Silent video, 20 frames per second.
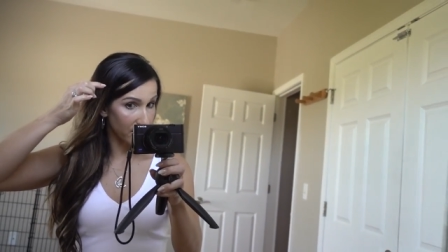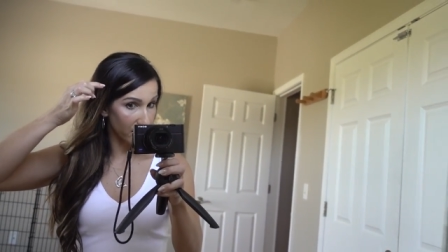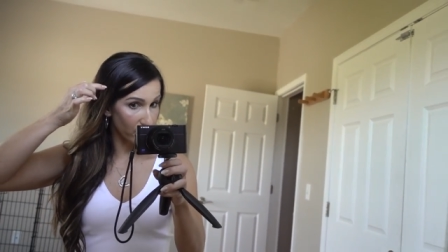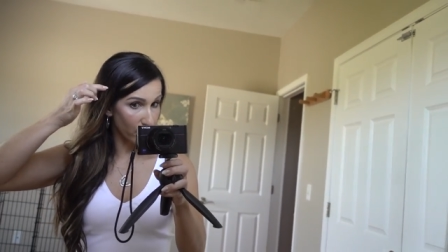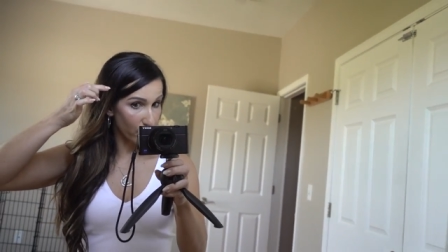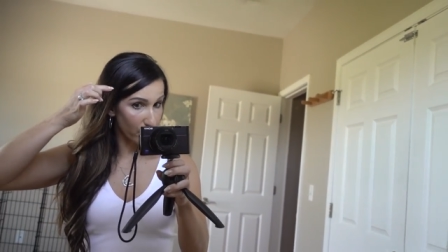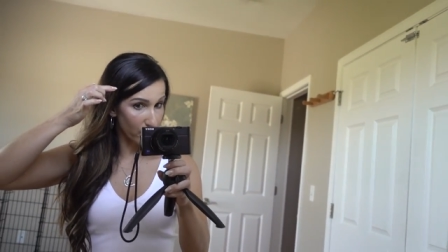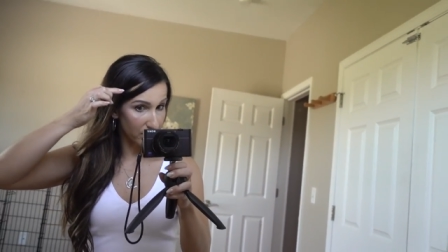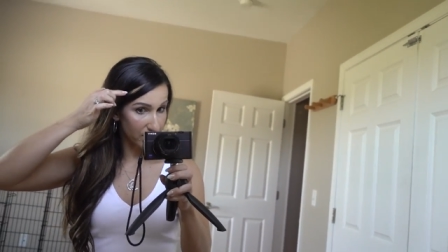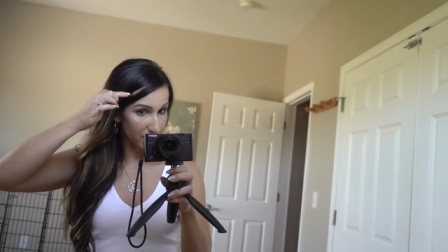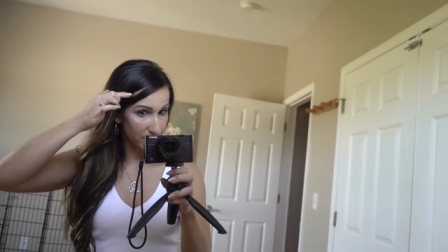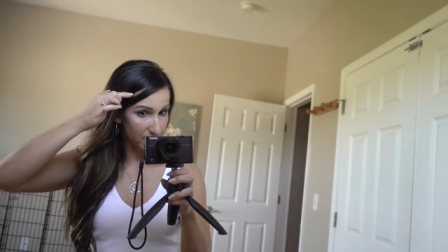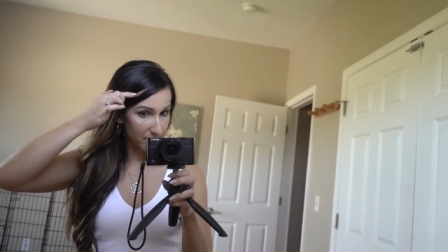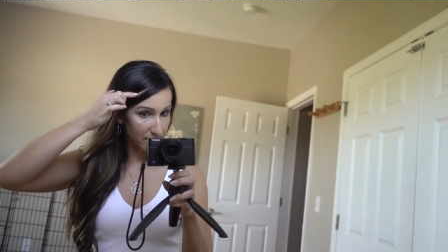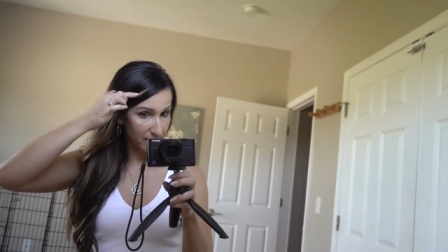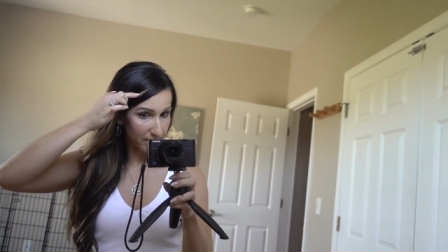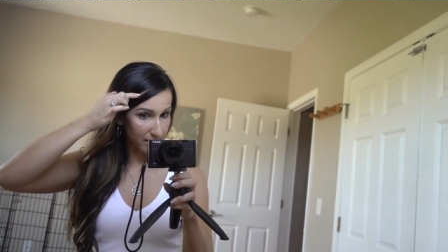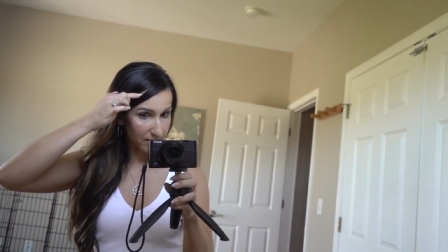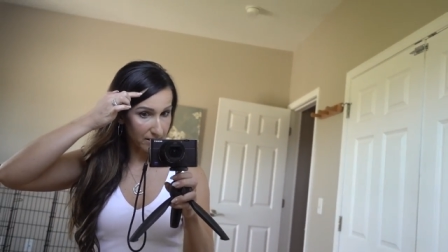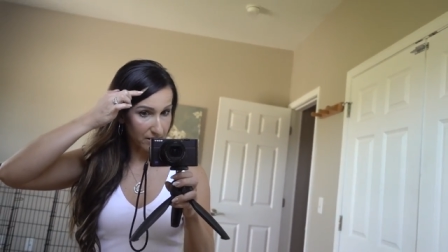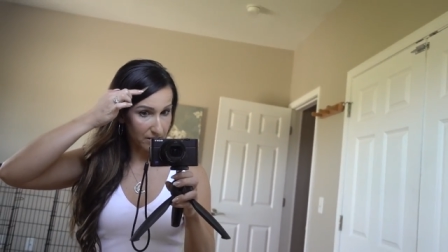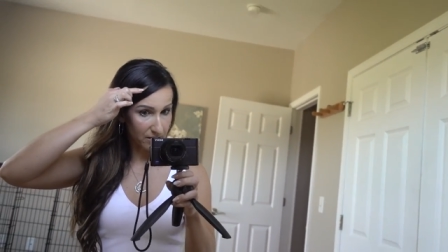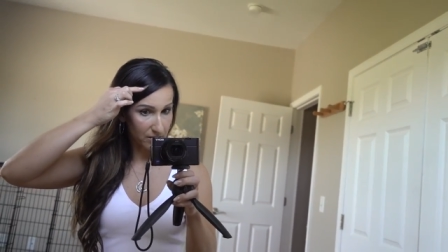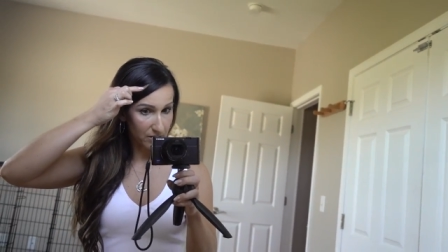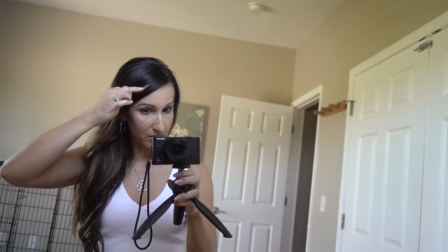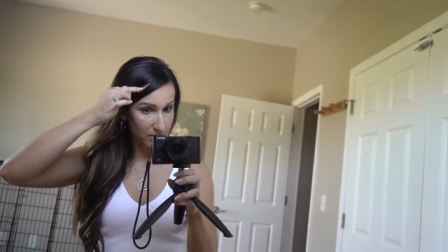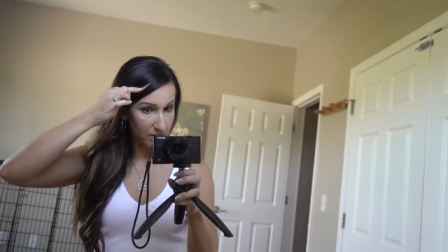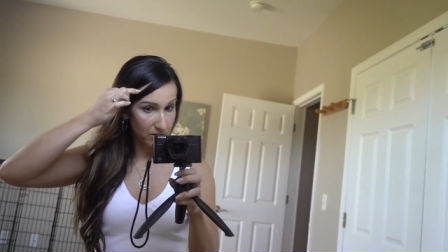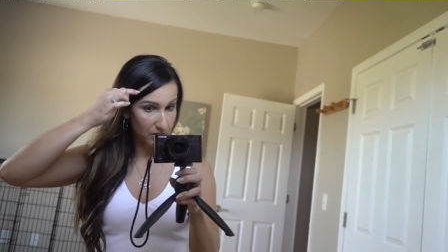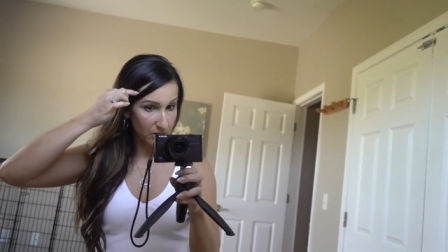Like, what is that?
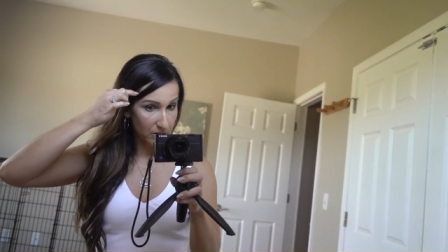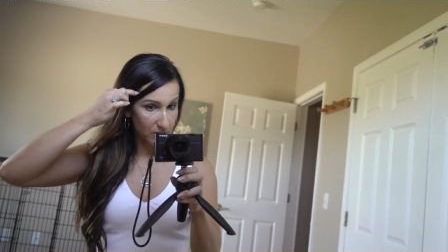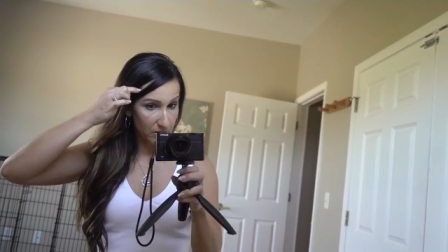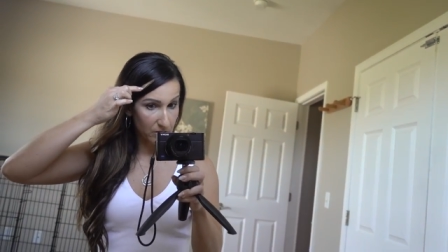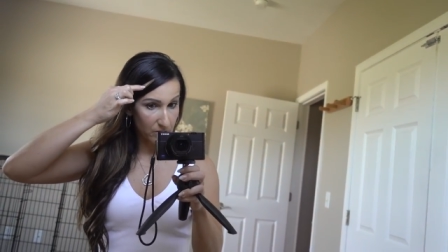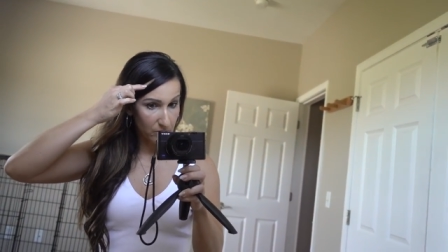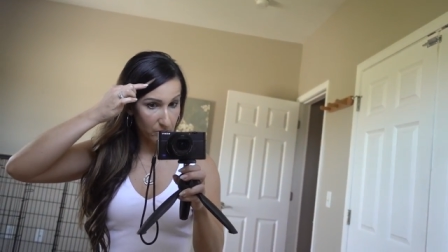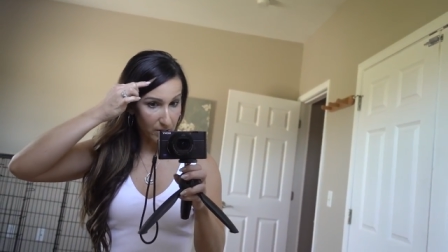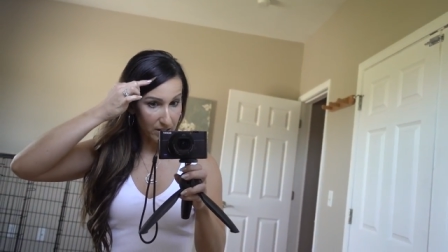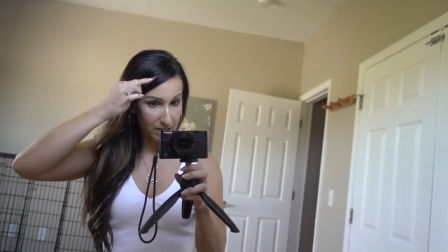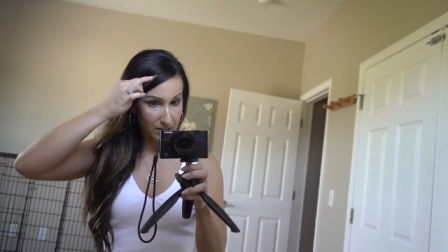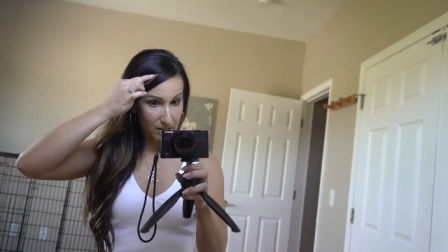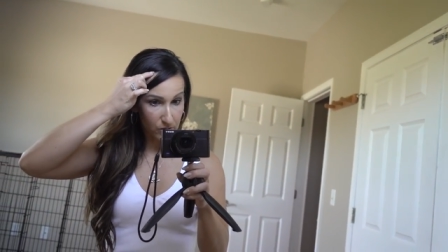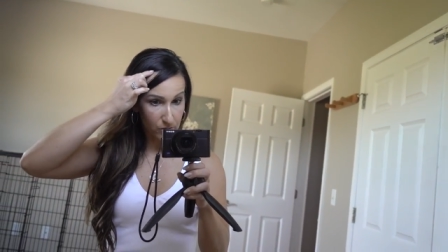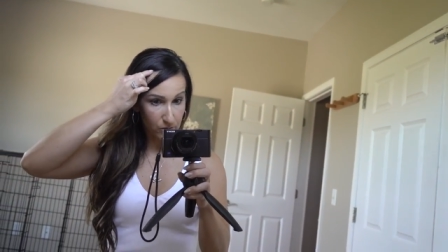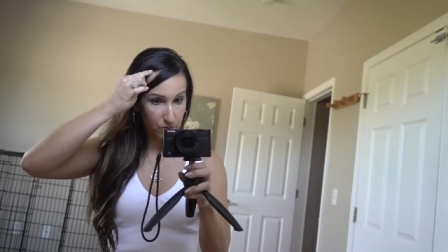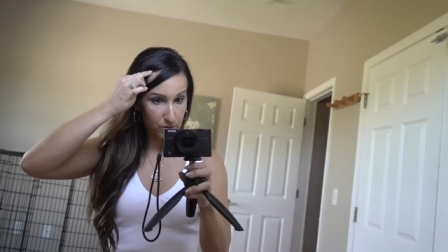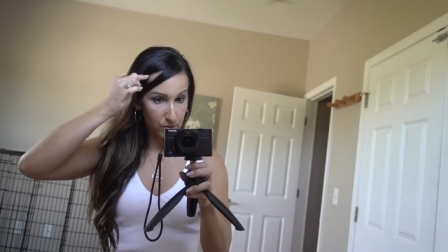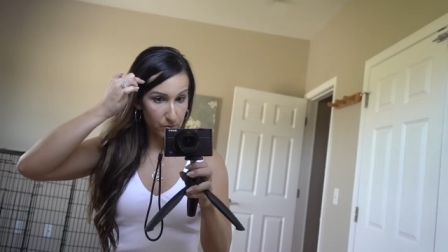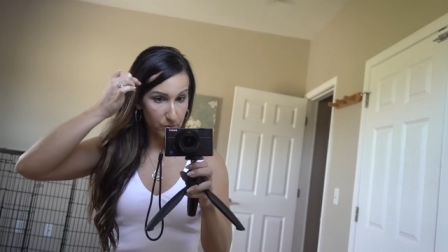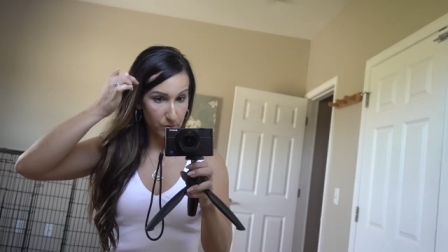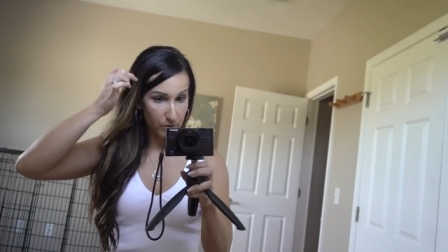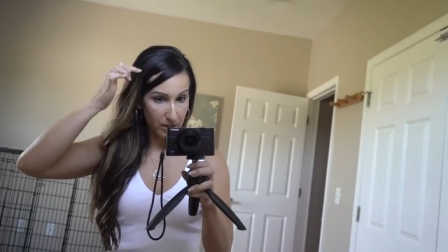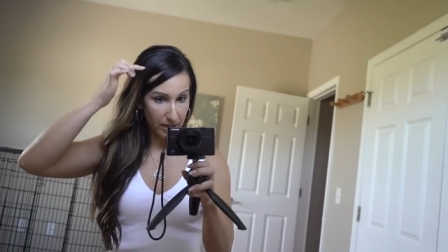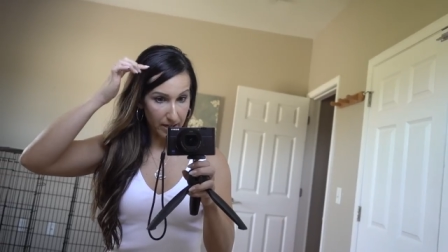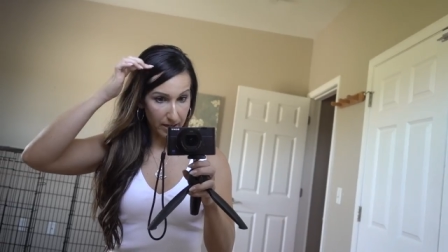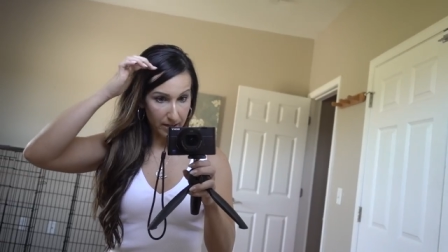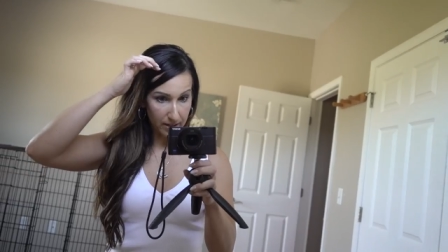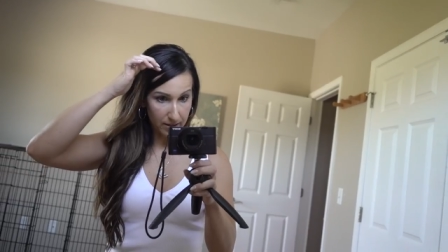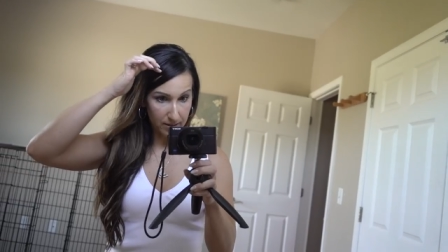Why do you do
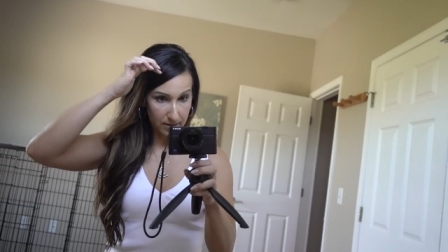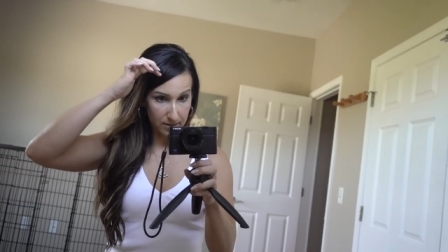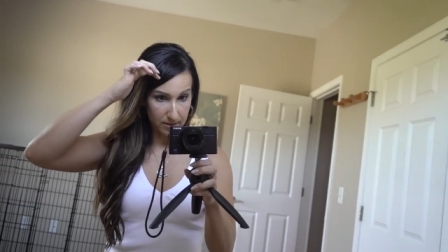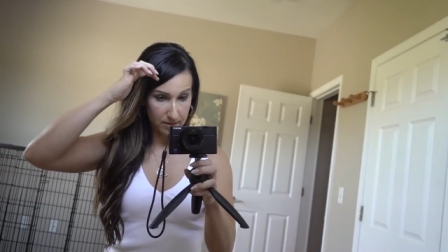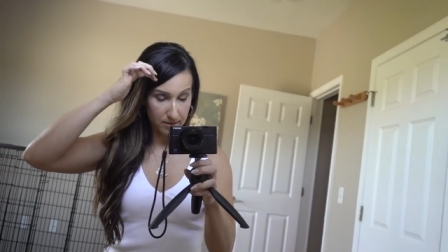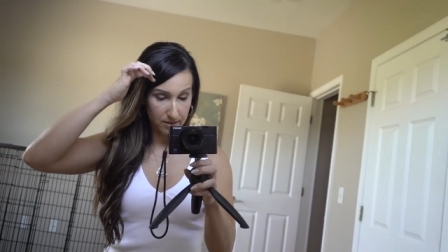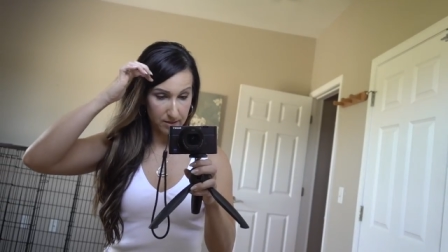that?